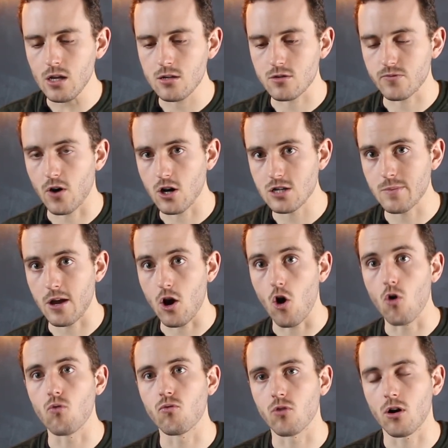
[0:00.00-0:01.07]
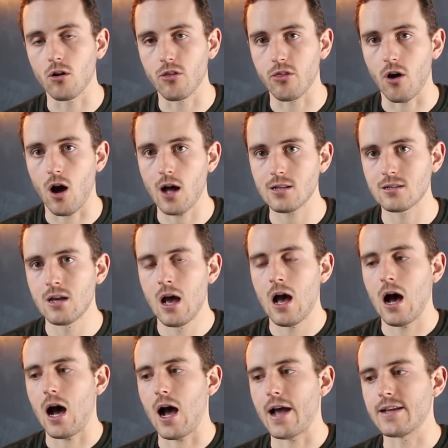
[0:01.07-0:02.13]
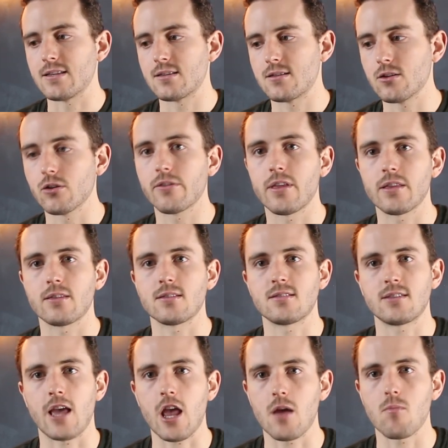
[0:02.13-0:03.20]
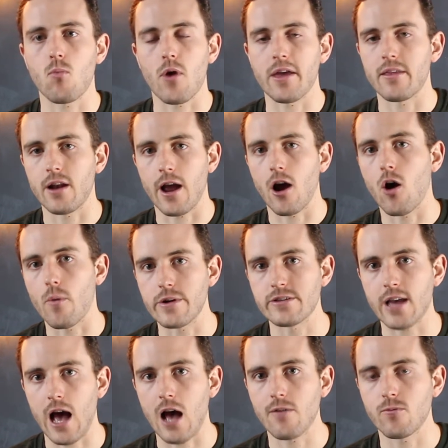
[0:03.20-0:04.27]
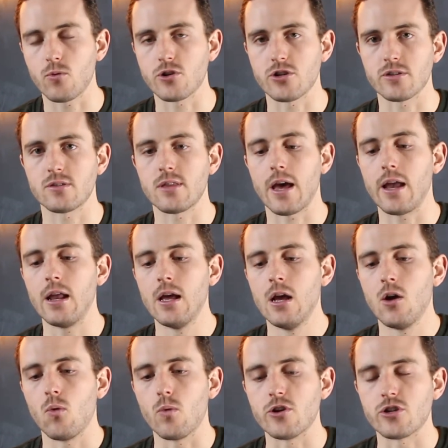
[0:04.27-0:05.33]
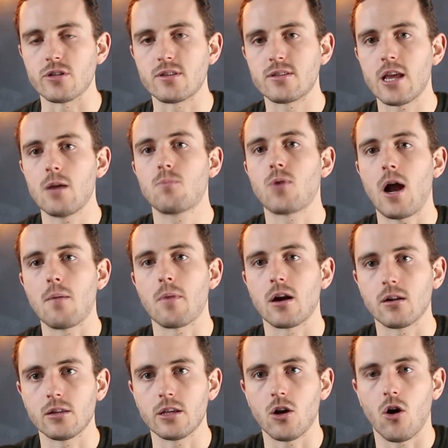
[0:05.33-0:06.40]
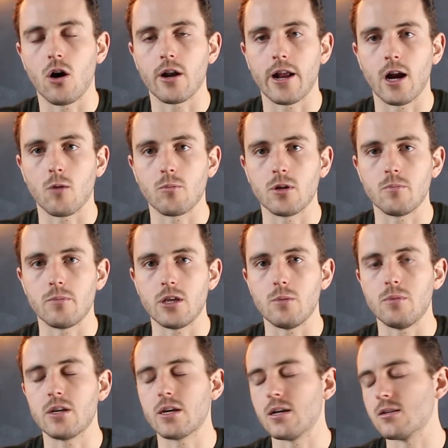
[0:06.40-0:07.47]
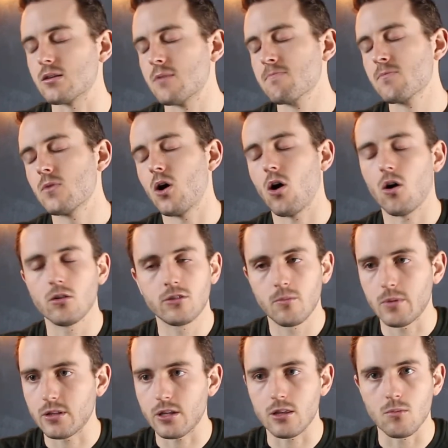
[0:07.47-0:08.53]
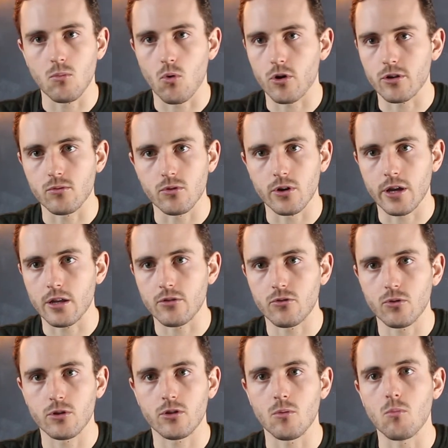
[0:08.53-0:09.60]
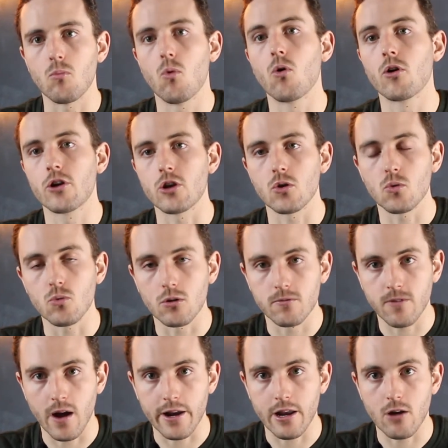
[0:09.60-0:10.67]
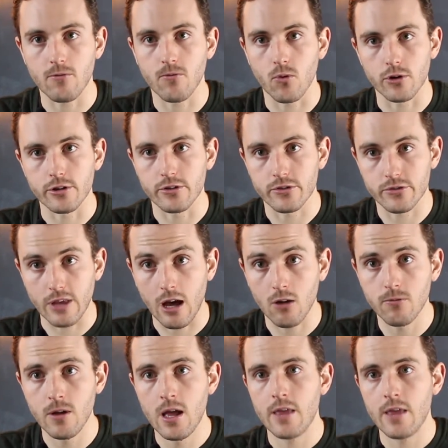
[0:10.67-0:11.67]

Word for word: as far as my overall thoughts, I still think the same way that I always have, which is that we should stay primarily on Airbnb because ultimately, the more you look into it, the more you will find out for yourself